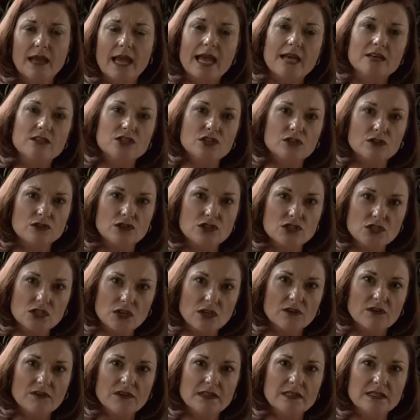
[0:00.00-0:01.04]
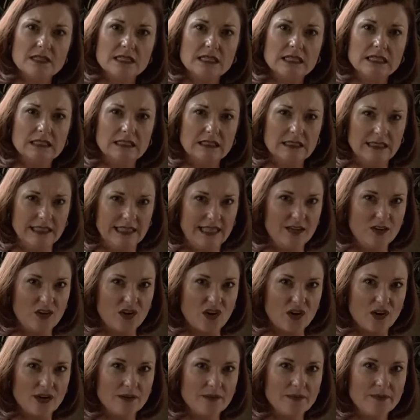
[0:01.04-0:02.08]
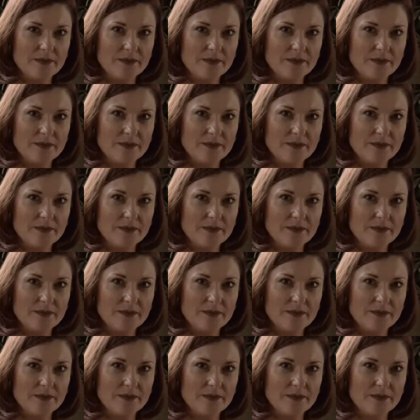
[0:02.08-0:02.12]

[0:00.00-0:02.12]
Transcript: as your servant leader.